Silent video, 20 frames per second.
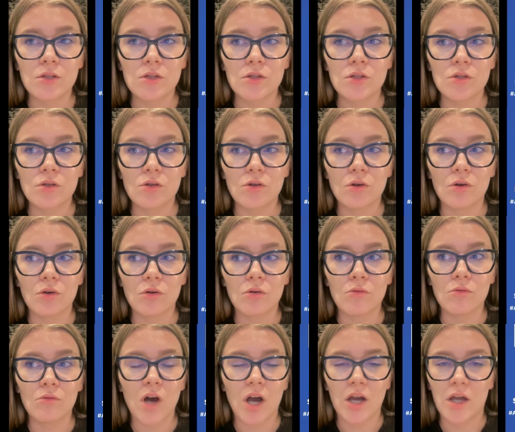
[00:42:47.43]

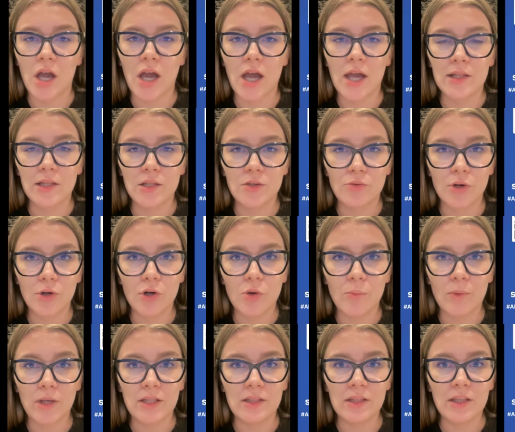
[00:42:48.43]
so I highly
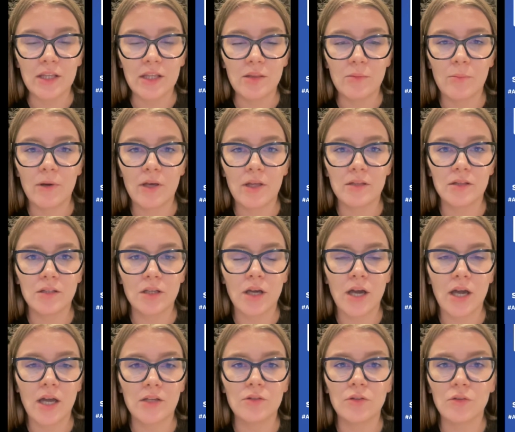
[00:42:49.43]
recommend that, but
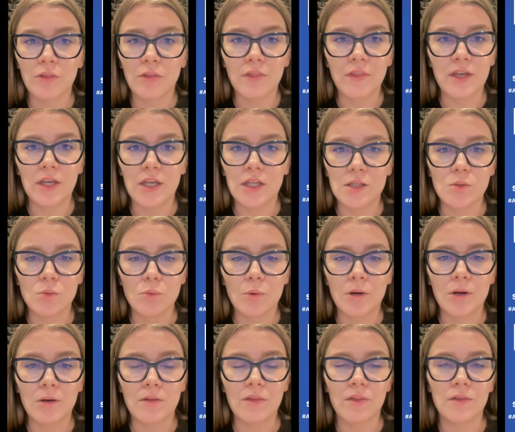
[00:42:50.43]
I don't think it's
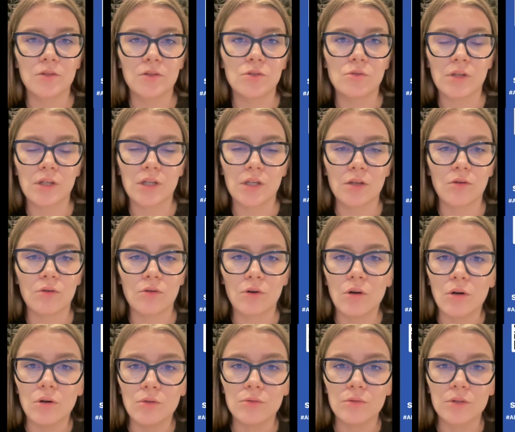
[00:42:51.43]
worth doing your
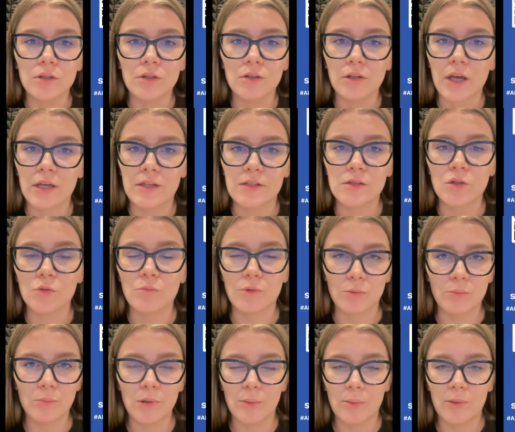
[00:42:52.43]
own custom
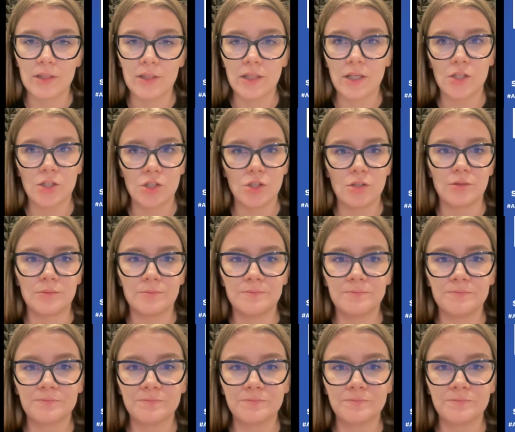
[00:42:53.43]
implementation.